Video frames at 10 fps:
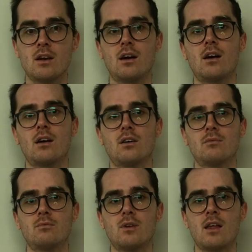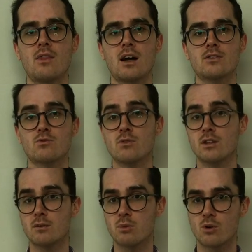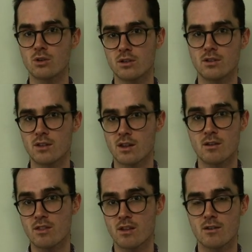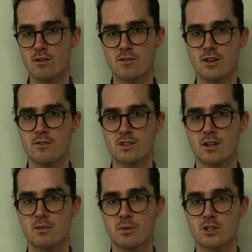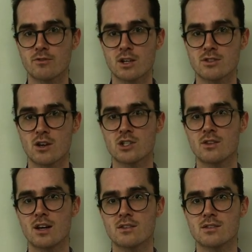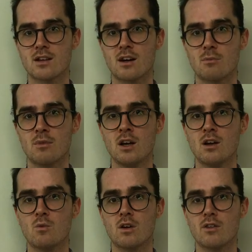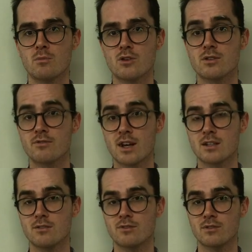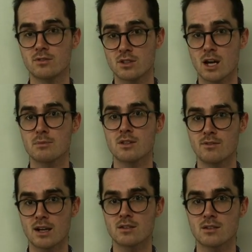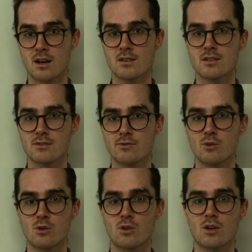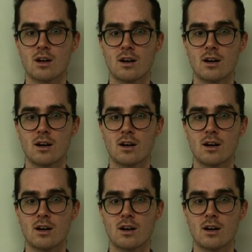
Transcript: And that's really important. They've done a bunch of research, and that's one of the most effective types of exercises for